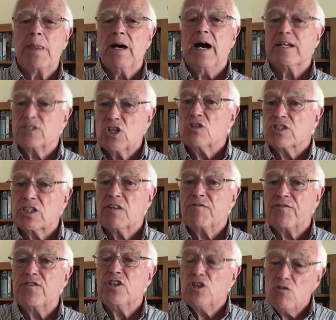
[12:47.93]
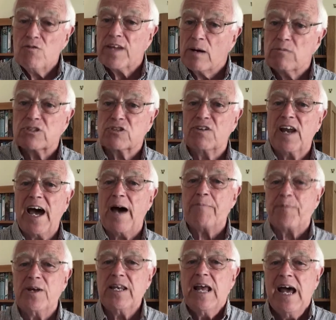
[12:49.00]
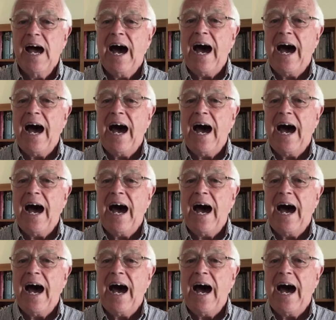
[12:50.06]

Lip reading: And Joseph knew that was going to happen.